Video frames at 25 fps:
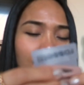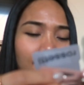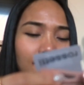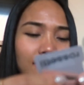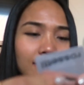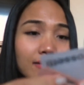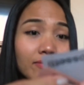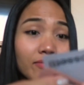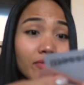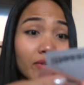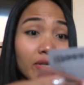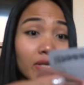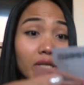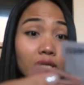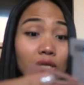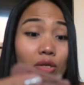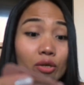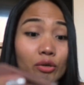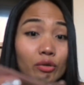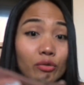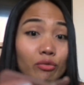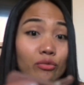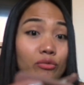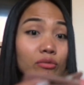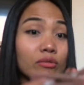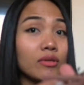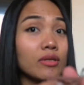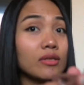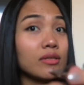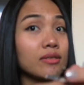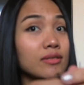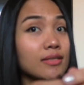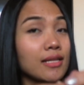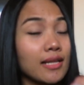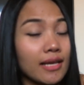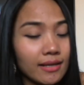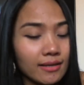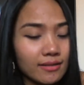It's very cute,
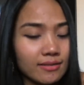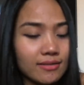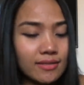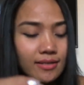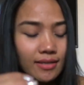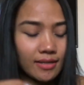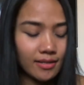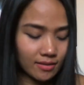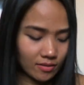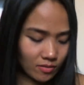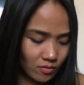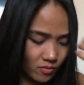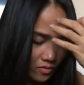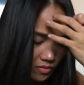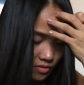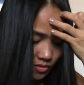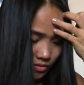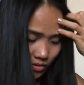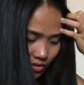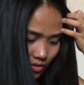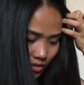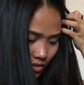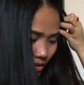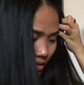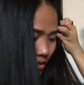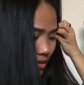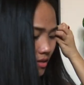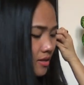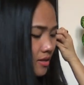it's like a skin color.